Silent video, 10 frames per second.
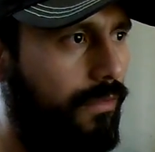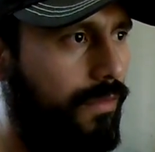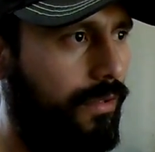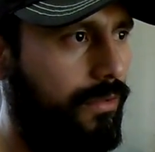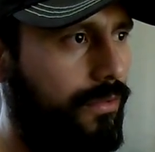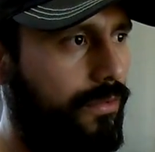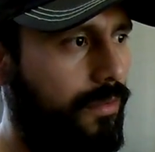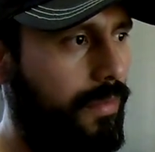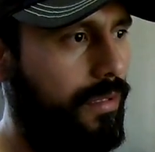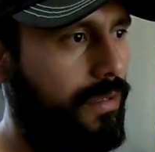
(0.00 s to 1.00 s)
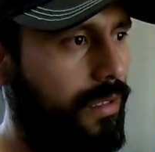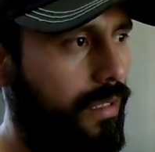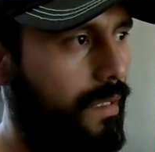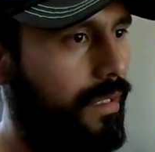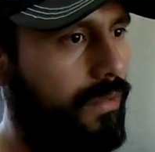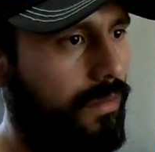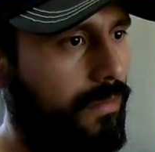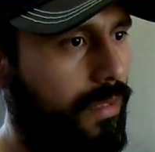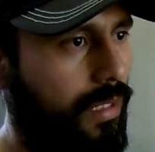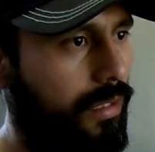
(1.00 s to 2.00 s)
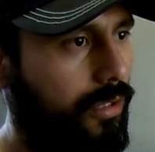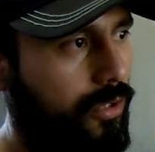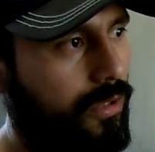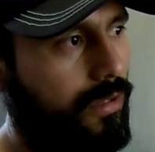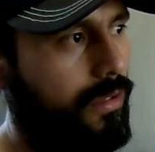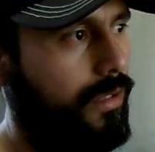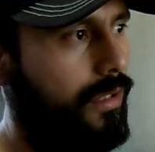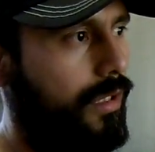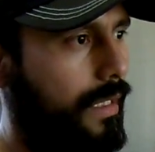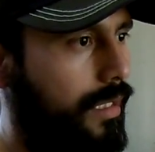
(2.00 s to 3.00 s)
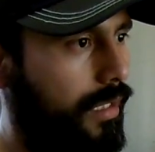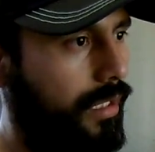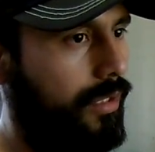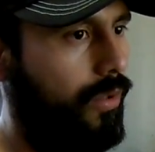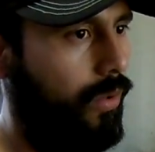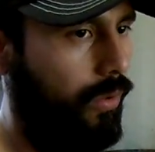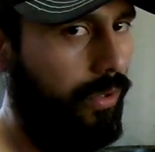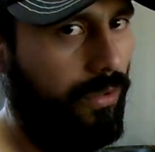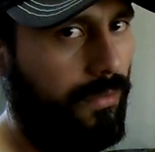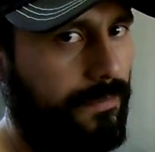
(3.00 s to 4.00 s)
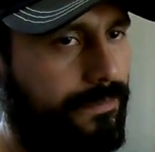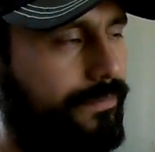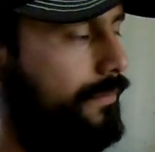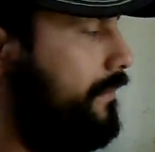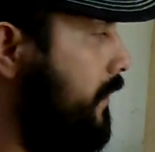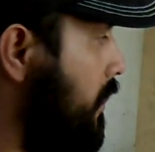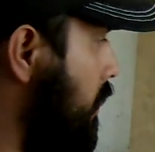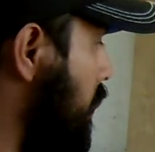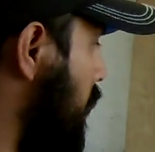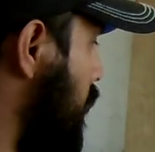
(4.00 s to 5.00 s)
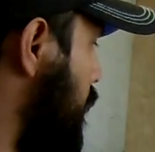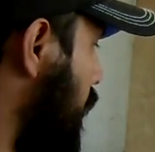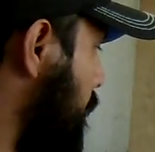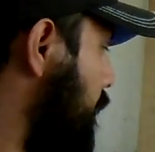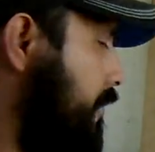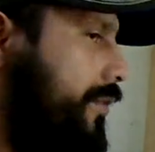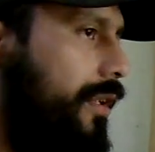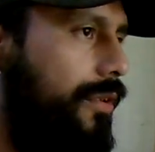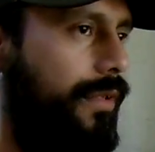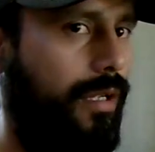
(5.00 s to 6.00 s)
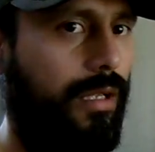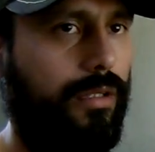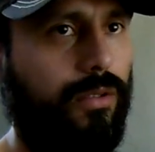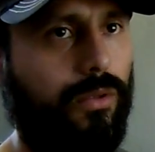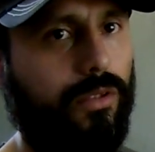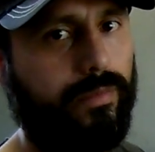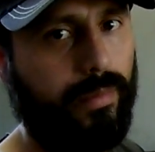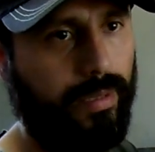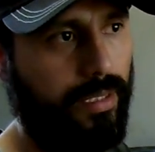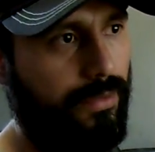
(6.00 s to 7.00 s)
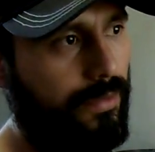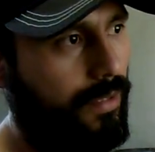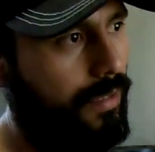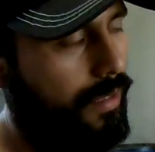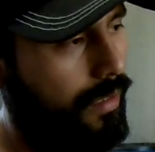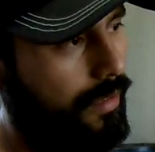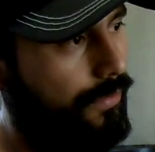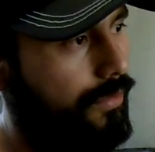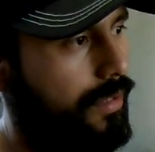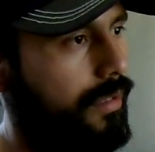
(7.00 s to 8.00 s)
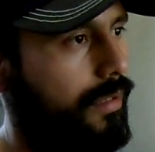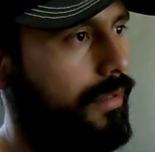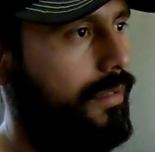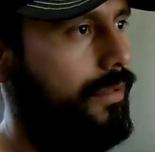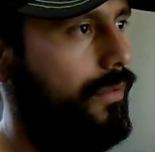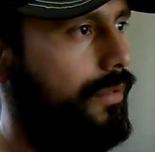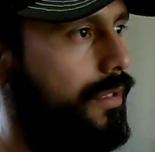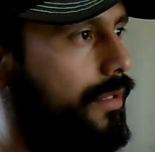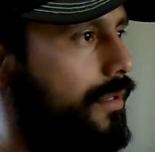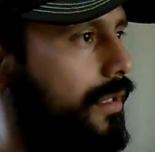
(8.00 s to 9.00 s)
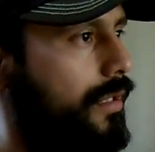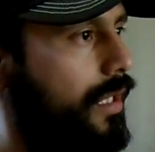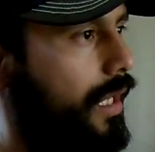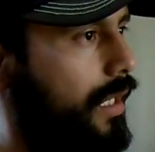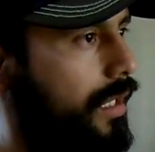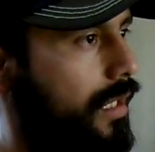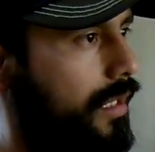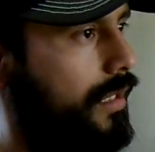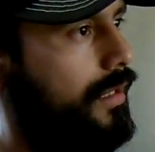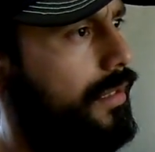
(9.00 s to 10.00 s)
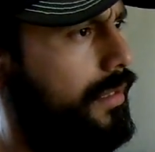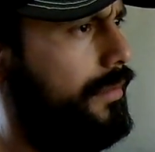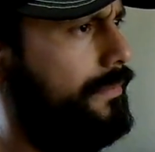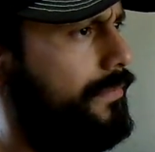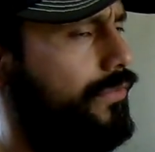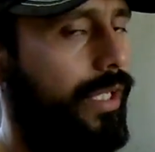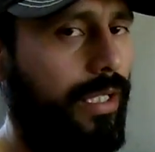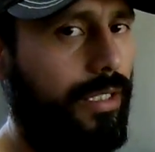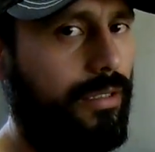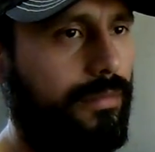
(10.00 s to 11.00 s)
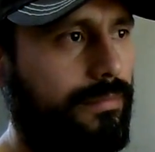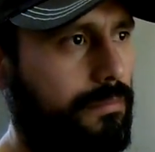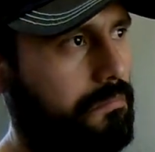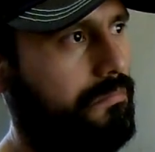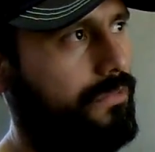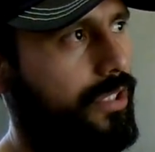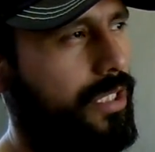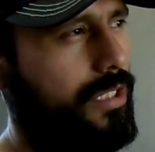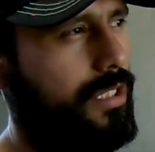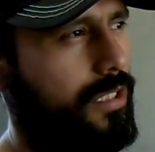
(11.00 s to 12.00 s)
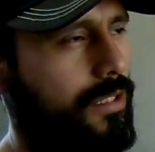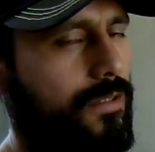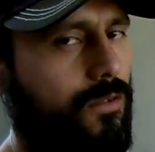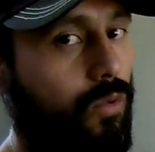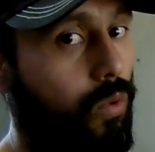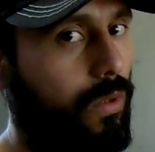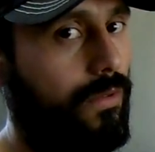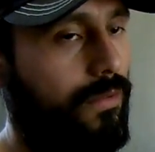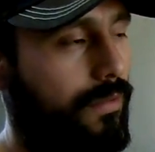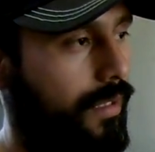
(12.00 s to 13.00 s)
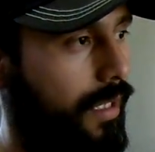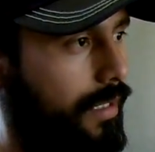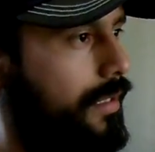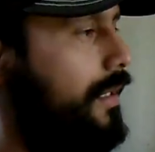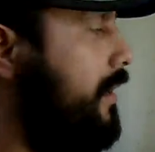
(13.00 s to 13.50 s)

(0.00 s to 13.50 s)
Filters to me are the key to getting a good, clean oil. So, first thing I do is I collect the oil from my buddies. Yesterday I did an oil change on a Freightliner, 36 quarts, it's a lot.